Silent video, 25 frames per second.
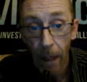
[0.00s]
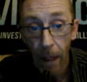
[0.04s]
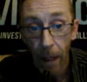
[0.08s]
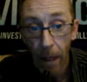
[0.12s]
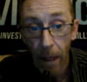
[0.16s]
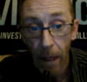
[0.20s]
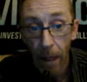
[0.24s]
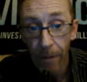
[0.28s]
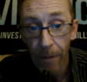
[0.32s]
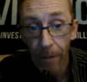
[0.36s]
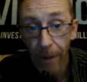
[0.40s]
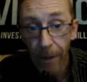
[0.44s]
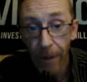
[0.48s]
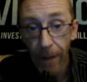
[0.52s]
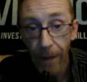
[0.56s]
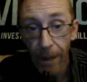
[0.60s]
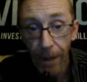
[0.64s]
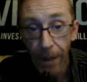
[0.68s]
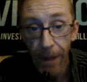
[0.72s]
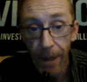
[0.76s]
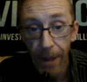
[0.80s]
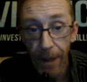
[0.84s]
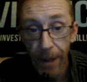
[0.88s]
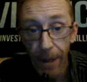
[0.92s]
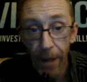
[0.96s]
if
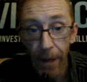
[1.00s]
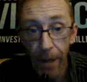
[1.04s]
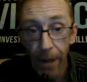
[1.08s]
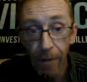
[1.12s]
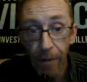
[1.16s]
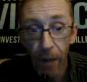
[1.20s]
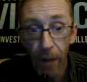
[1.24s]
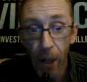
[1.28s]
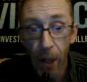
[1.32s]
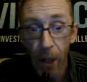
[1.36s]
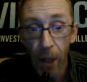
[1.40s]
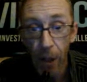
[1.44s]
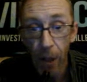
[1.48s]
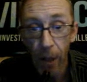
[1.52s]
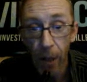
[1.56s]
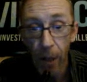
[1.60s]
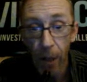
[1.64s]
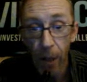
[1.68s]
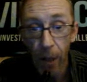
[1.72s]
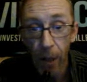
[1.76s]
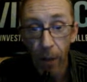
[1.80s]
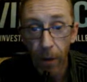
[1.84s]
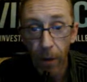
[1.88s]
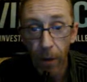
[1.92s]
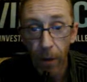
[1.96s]
this is a reflection, I
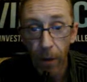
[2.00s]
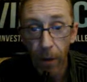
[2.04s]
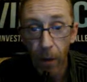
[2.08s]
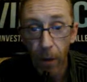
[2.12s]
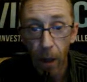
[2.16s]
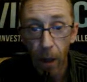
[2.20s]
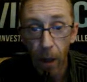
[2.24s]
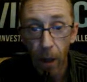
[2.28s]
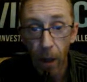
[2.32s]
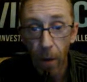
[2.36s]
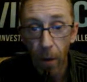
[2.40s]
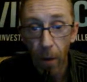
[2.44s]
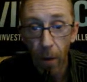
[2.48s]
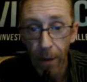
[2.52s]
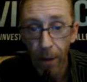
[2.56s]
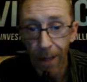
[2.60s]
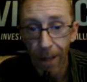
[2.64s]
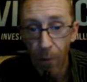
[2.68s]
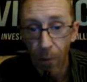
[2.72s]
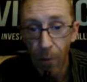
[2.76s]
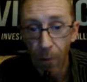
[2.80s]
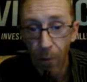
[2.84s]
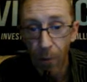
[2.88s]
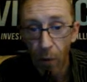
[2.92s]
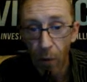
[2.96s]
want to know how I was
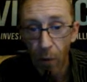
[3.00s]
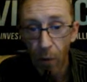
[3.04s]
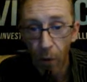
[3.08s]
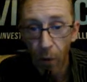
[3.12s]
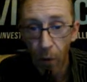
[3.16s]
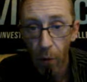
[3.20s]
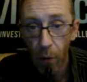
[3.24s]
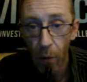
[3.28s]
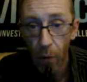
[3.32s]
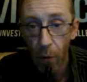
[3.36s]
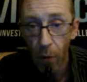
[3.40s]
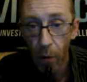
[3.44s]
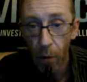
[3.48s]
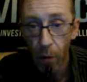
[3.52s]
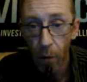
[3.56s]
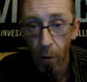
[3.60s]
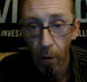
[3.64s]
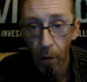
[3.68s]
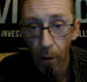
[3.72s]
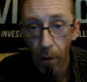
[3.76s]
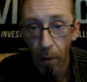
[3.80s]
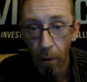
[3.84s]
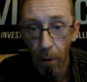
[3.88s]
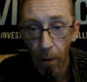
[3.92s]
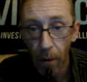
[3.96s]
able to
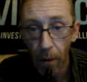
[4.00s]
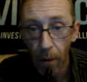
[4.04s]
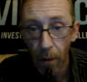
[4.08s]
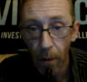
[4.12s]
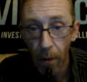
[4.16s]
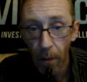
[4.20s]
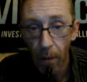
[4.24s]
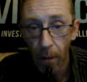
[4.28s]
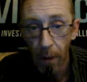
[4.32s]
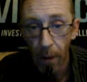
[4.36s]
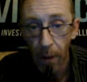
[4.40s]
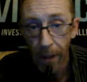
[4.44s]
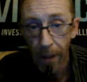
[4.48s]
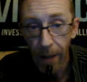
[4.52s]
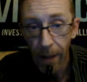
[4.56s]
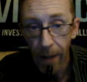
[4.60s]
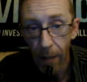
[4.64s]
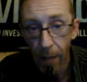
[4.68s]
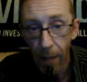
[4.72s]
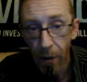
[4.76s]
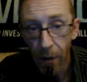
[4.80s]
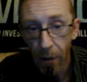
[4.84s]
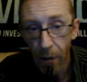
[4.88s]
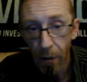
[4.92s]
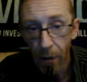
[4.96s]

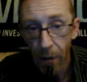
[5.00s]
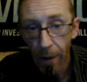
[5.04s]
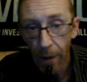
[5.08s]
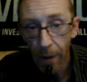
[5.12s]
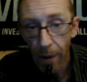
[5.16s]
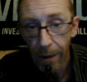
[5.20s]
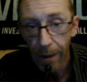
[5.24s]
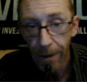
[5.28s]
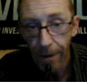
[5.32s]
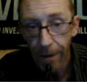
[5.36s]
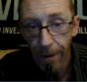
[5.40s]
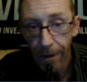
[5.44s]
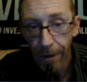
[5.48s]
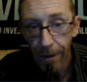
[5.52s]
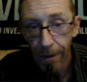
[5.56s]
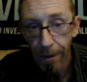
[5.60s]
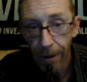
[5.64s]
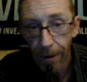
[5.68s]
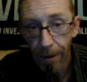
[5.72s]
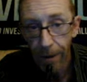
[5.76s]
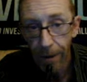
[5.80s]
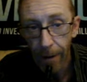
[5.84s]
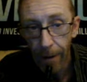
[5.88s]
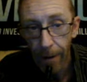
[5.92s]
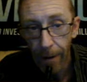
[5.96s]
establish all this.
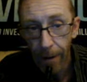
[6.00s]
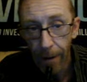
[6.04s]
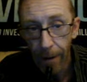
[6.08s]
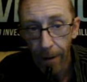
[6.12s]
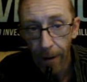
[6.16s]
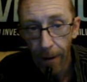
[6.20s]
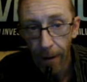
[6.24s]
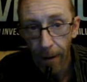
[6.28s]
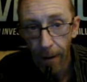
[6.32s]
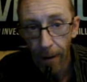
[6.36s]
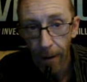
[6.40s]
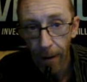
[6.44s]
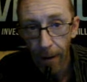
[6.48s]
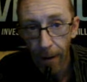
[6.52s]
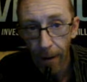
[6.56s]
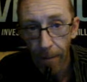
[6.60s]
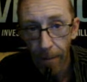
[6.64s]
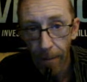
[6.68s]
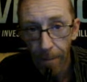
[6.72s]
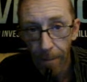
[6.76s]
So